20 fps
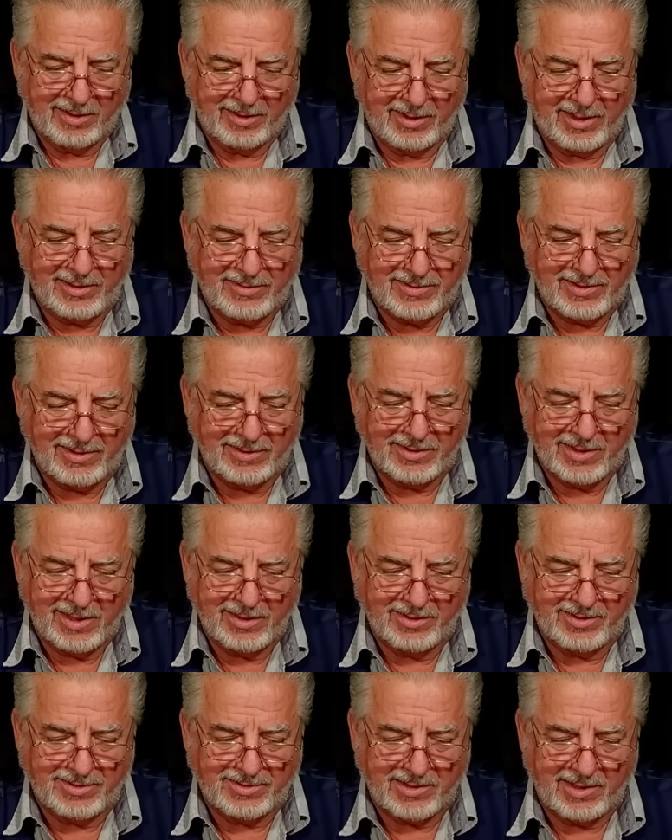An
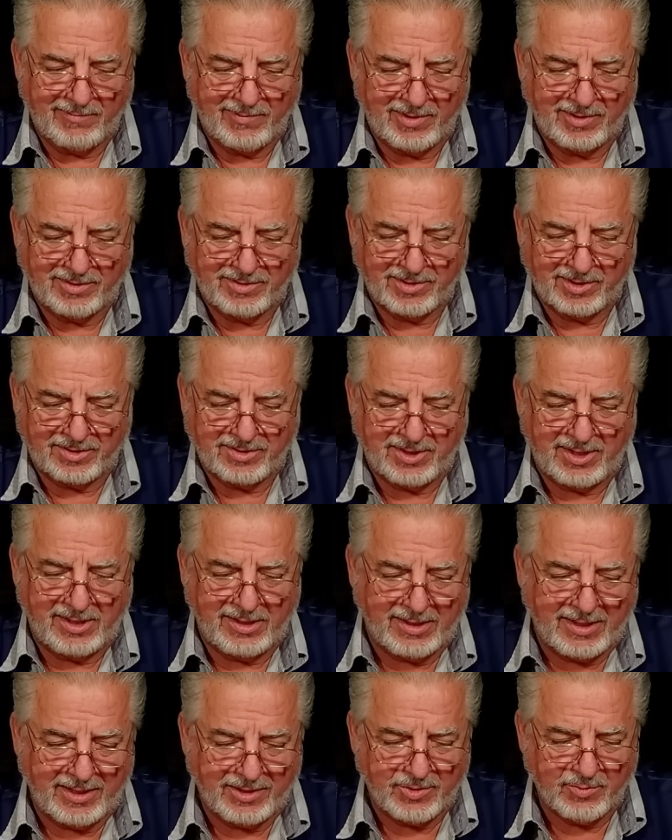1897 and
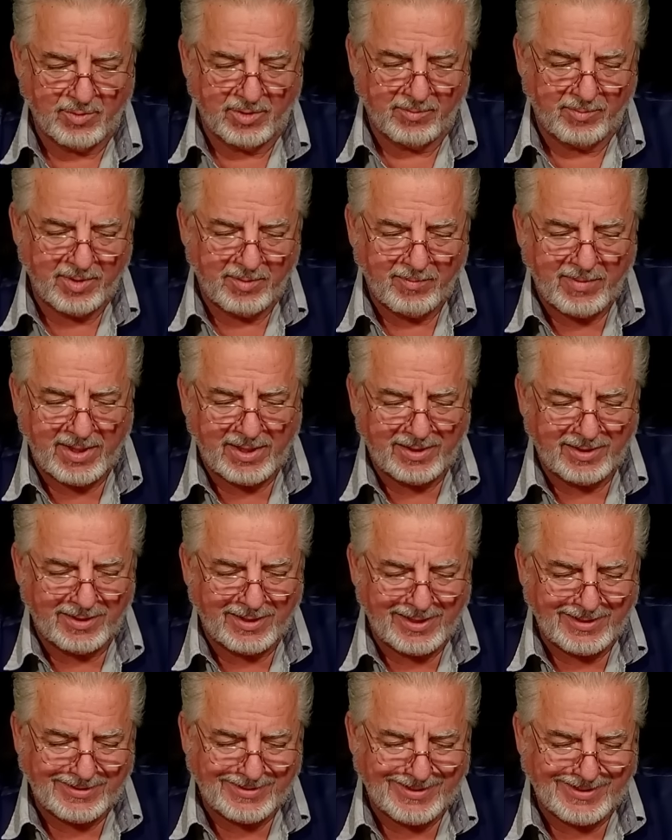16 gauge would have been made
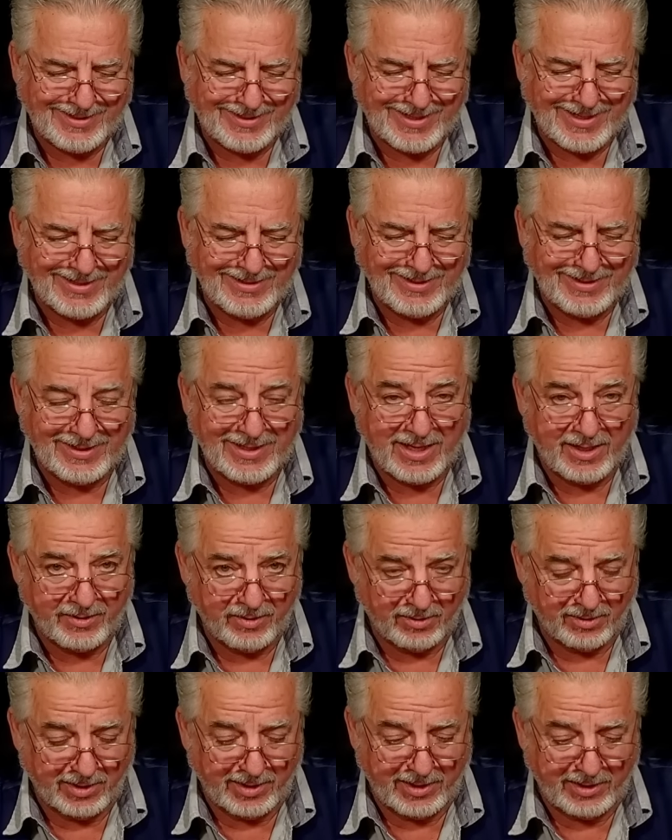in 1899 or